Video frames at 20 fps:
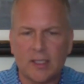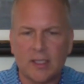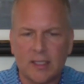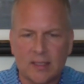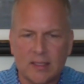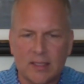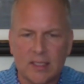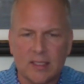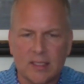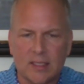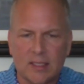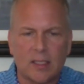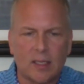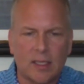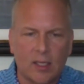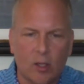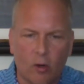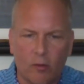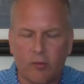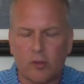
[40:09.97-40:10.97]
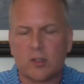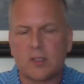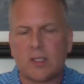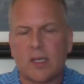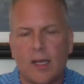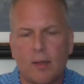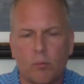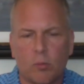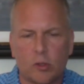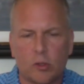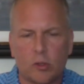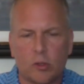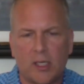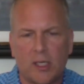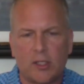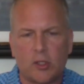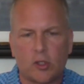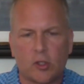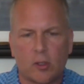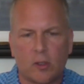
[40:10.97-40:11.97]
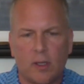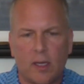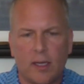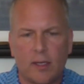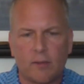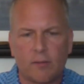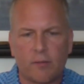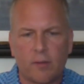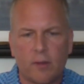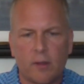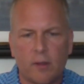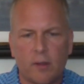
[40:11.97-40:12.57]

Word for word: consistently over time will change your life.